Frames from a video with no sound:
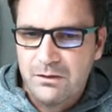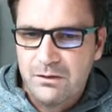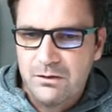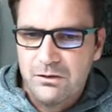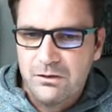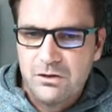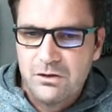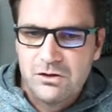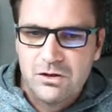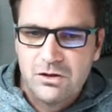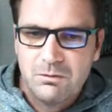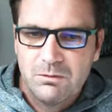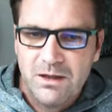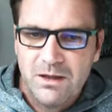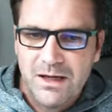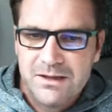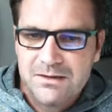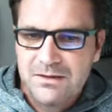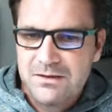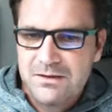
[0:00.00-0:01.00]
YouTube
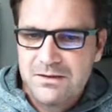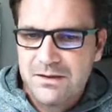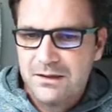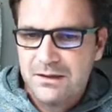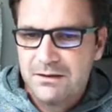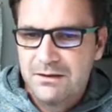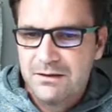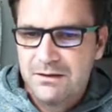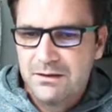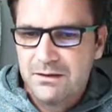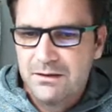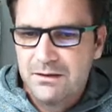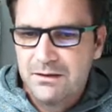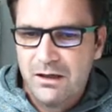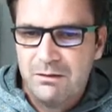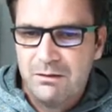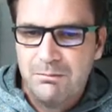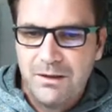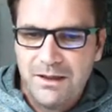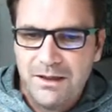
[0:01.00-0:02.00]
licensing, allow
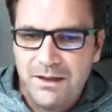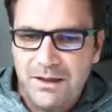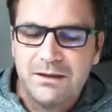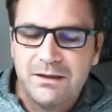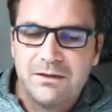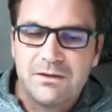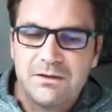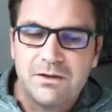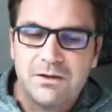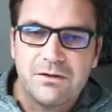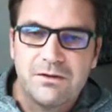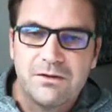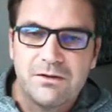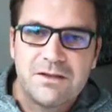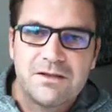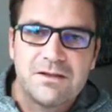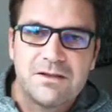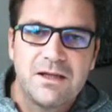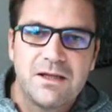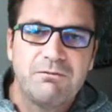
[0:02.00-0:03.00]
embedding. So
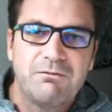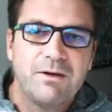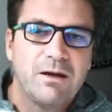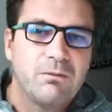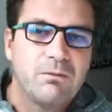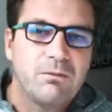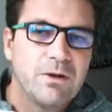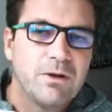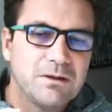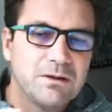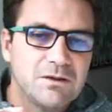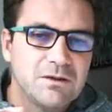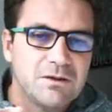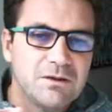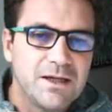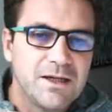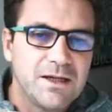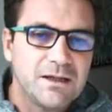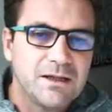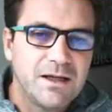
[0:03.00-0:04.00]
that's if I wanted to
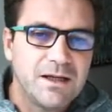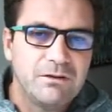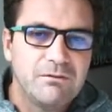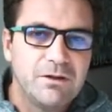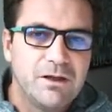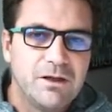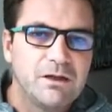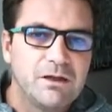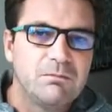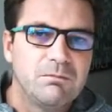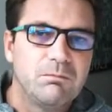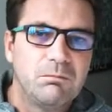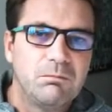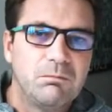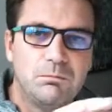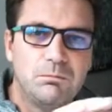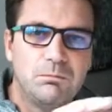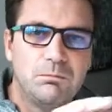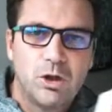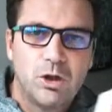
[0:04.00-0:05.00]
take that video and
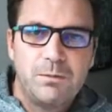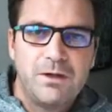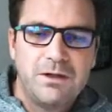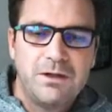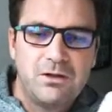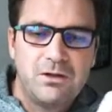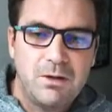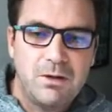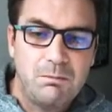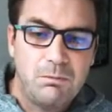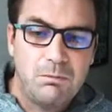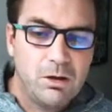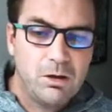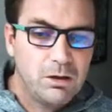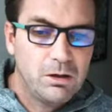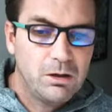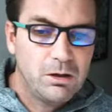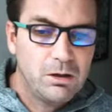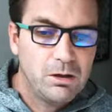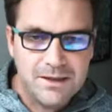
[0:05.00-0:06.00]
drop it into my blog.
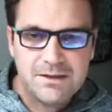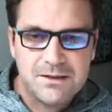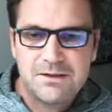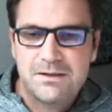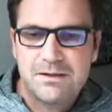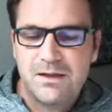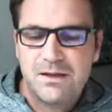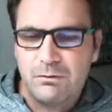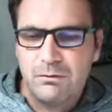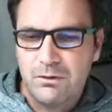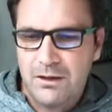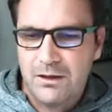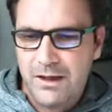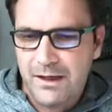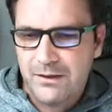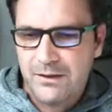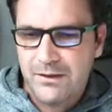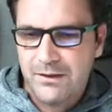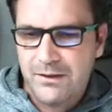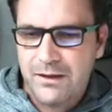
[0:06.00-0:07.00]
Yes, I would like
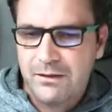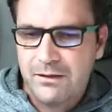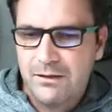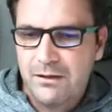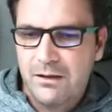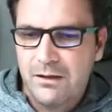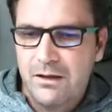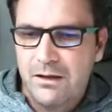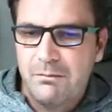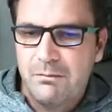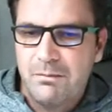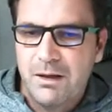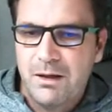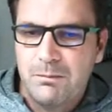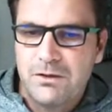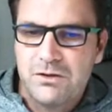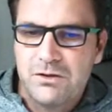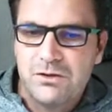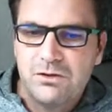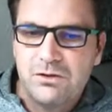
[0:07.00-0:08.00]
that.
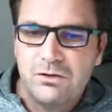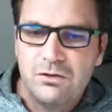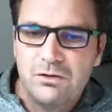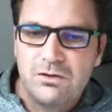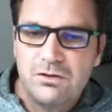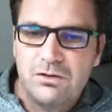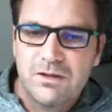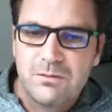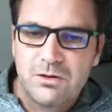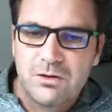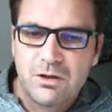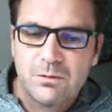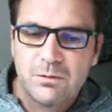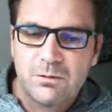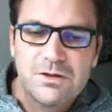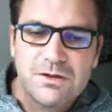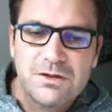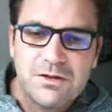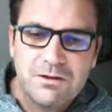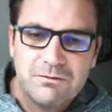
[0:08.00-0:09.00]
Publish to
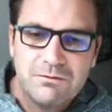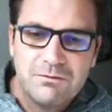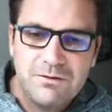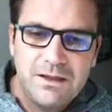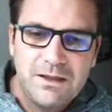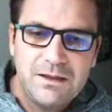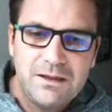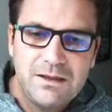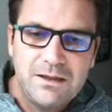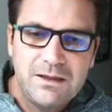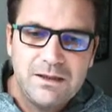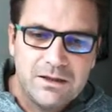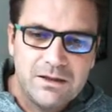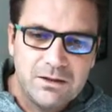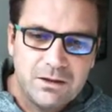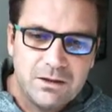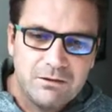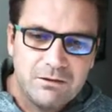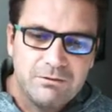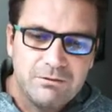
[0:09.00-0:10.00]
subscriptions feed and
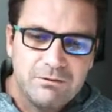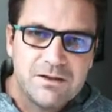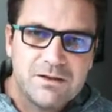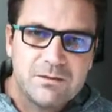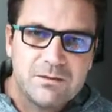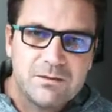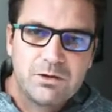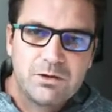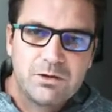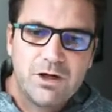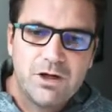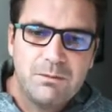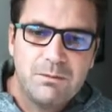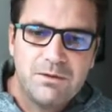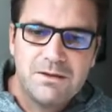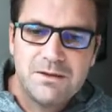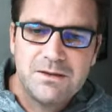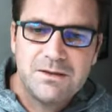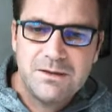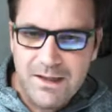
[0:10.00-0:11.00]
notify
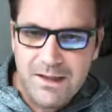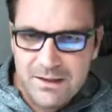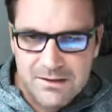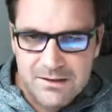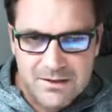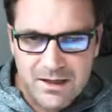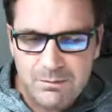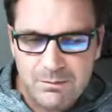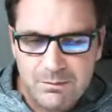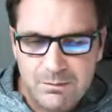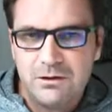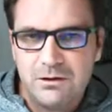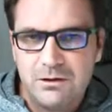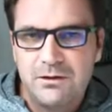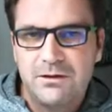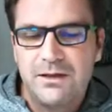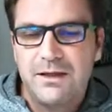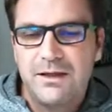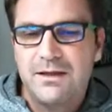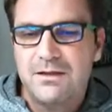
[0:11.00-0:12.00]
subscribers. Yes, absolutely.